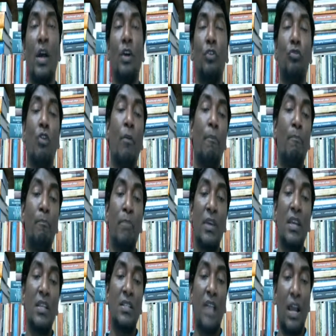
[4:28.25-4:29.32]
your
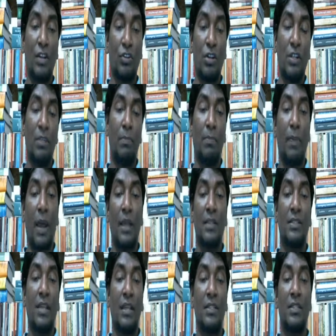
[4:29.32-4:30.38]
P is actually the price
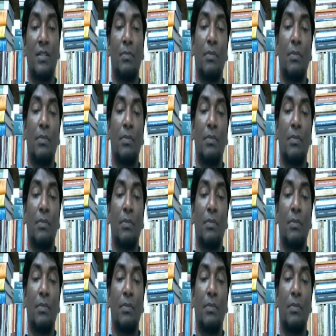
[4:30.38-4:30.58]
and S